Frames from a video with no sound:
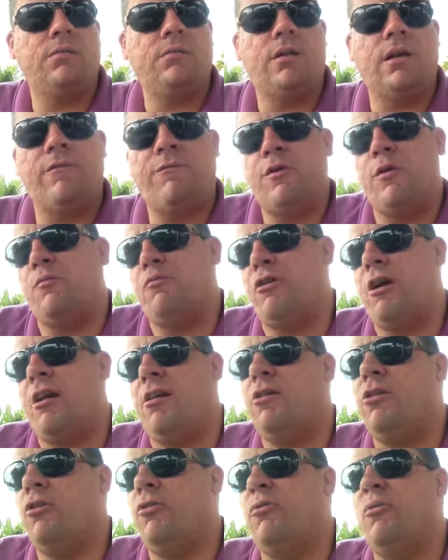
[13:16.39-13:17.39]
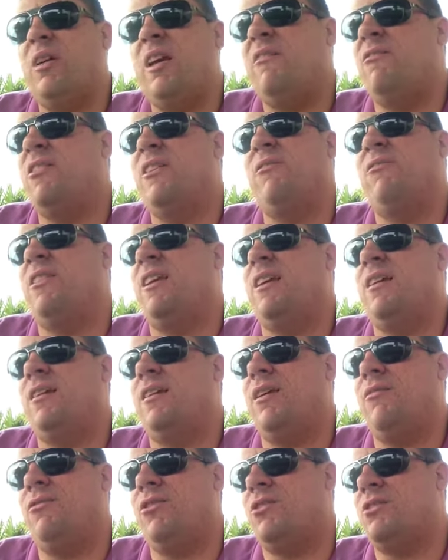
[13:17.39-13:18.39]
If you're brand new, even if they
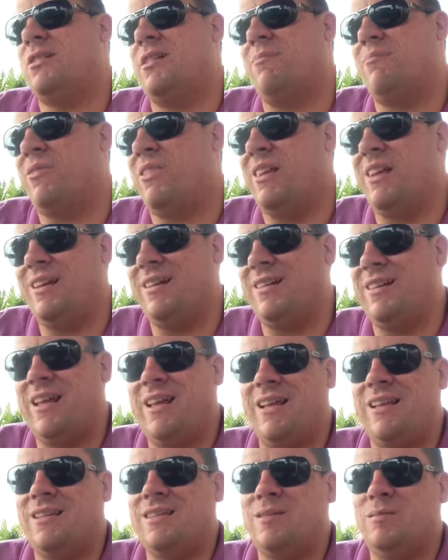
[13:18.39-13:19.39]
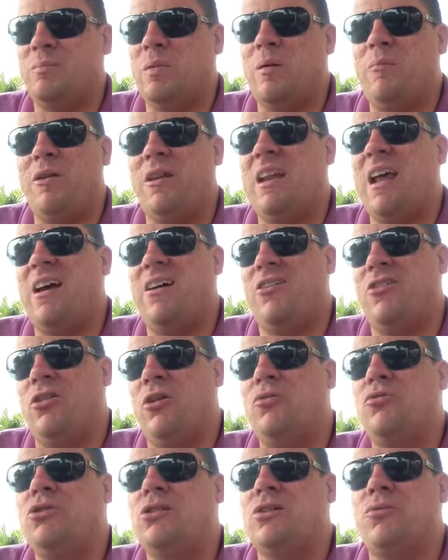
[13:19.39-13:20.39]
give you something that's maybe not
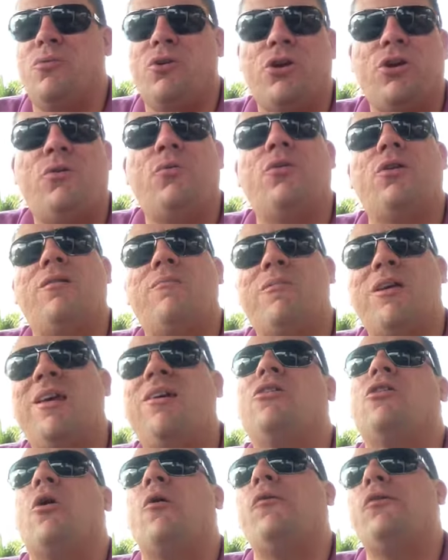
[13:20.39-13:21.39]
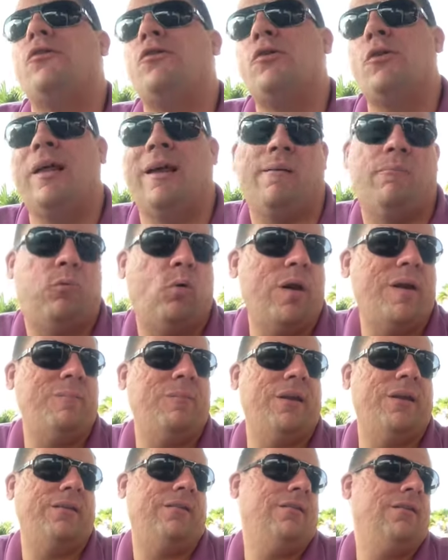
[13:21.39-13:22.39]
close to where you want to be, go to the
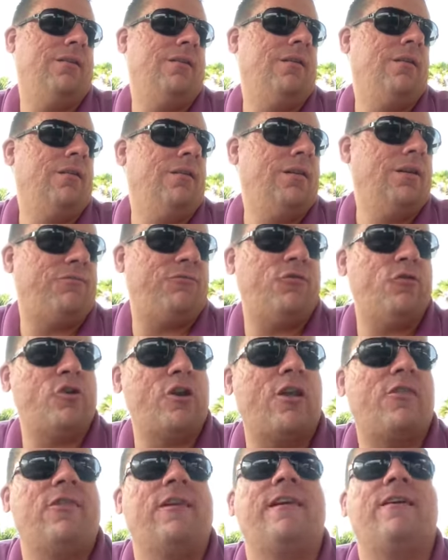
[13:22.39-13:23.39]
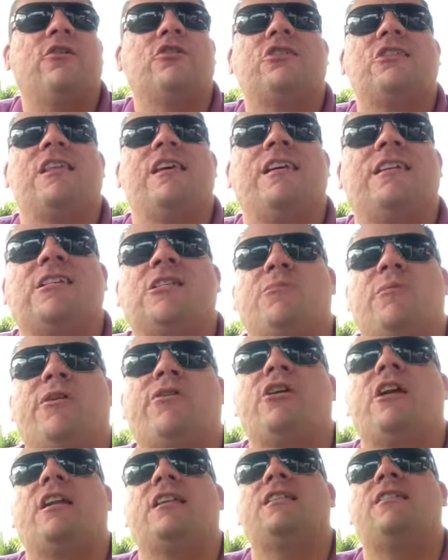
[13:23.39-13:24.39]
appointment. If for nothing else, the
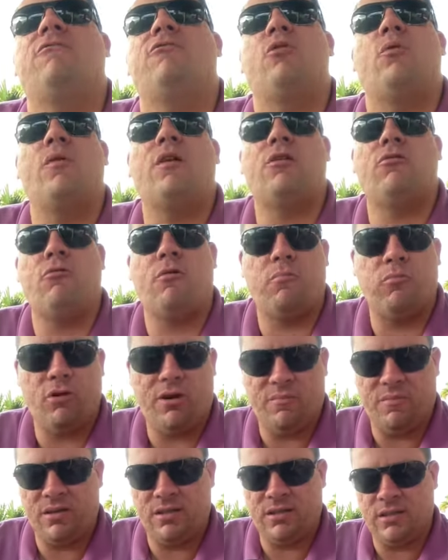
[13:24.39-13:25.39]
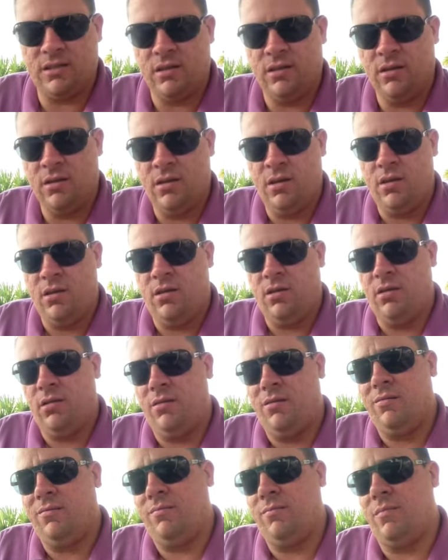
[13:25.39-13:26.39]
experience of going to appointments.
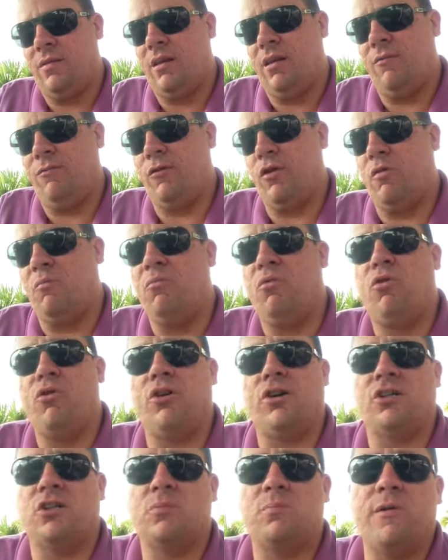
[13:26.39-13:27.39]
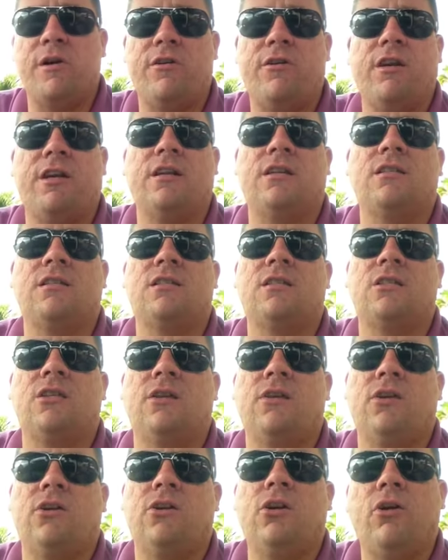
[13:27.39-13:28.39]
If you're more experienced,
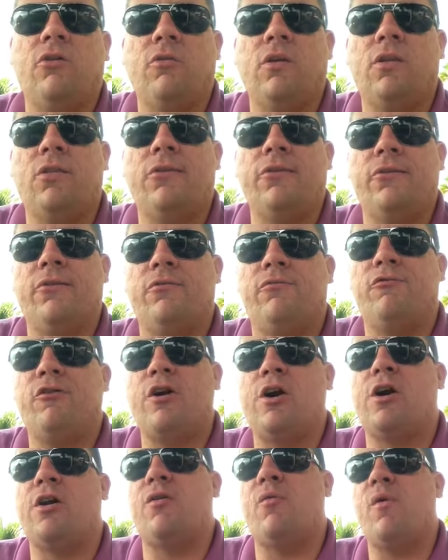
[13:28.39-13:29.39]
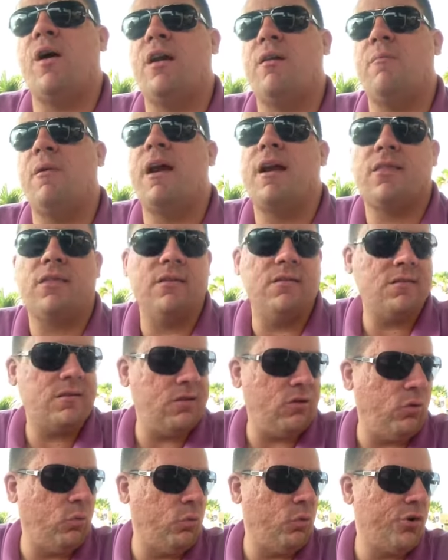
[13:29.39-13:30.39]
then, you know, either figure out a way to make the
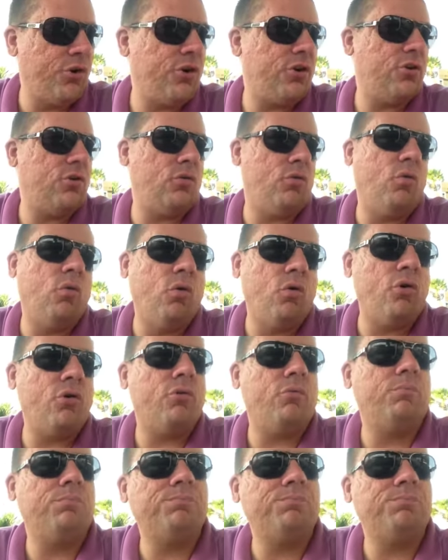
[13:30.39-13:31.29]
deal work or